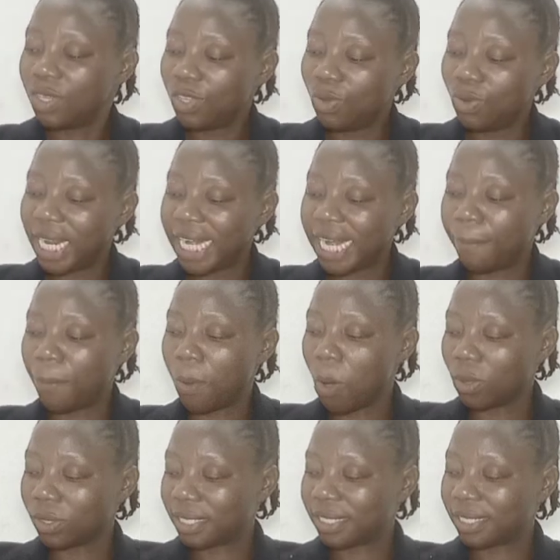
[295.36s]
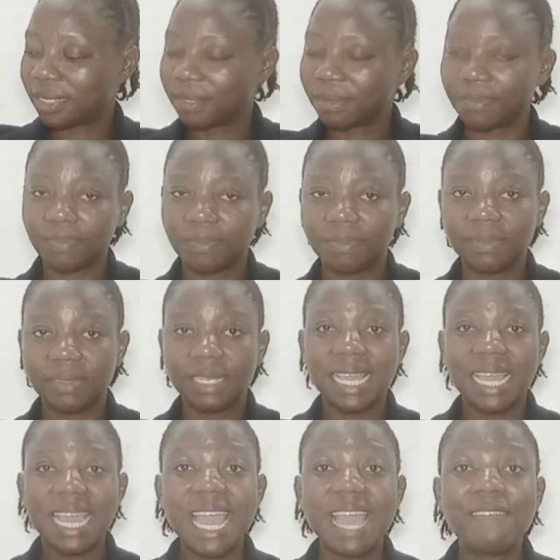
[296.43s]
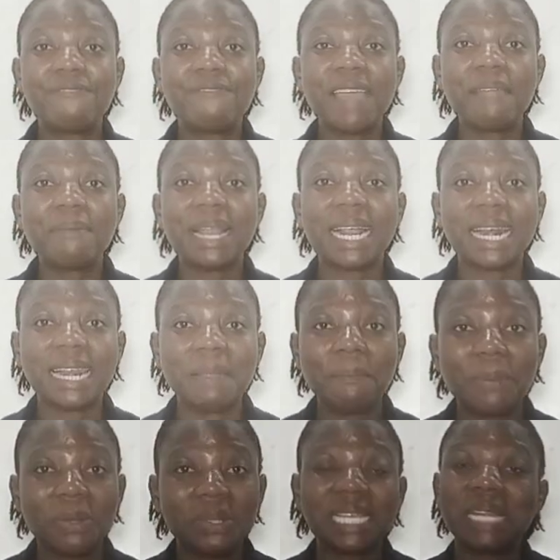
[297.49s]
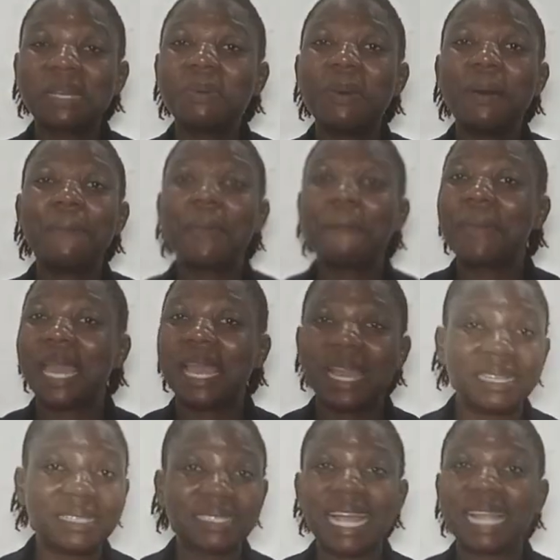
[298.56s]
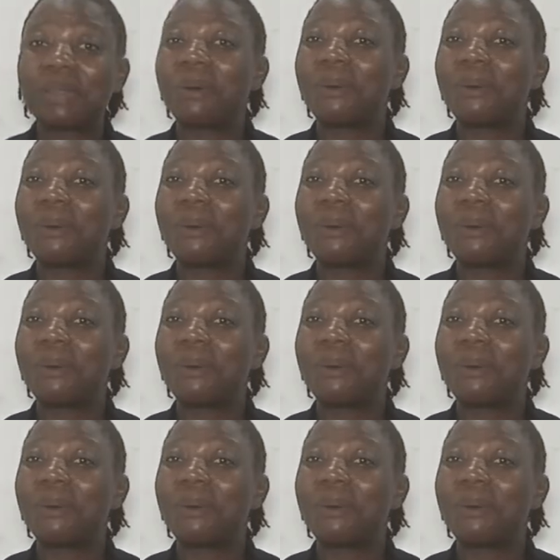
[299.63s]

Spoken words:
you need a pot. a very clean pot. I don't want pepper inside